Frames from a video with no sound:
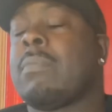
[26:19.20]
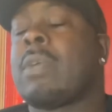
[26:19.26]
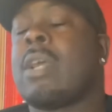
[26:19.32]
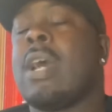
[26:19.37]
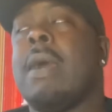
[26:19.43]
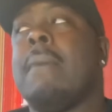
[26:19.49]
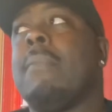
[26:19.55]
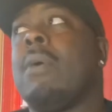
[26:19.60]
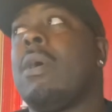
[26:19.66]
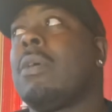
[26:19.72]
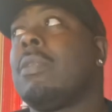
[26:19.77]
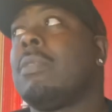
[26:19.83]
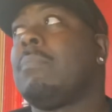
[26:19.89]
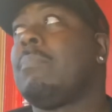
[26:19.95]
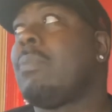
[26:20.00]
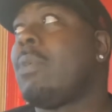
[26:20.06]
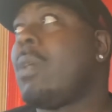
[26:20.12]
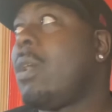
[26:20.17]
Come on,
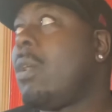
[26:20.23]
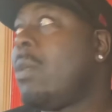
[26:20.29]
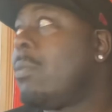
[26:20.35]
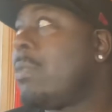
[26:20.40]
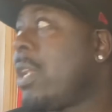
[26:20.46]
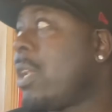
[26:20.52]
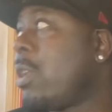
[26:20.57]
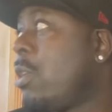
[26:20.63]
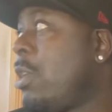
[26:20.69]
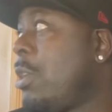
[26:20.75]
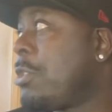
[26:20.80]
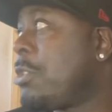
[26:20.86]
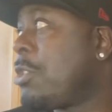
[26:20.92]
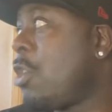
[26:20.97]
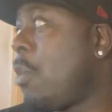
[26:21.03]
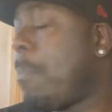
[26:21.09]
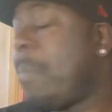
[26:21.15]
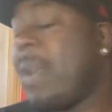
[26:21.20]
bro. They've got to
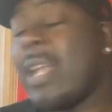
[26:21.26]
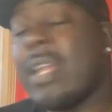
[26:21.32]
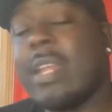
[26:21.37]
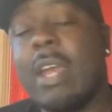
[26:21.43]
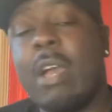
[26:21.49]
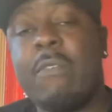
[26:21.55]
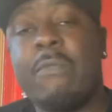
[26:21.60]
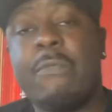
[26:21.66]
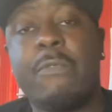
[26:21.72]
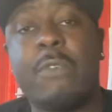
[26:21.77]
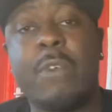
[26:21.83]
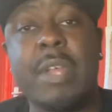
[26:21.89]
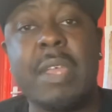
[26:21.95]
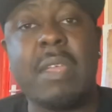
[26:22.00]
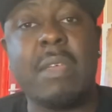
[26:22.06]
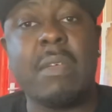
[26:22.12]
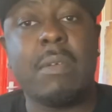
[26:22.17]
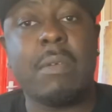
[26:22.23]
show Bayonetta
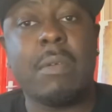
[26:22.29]
3.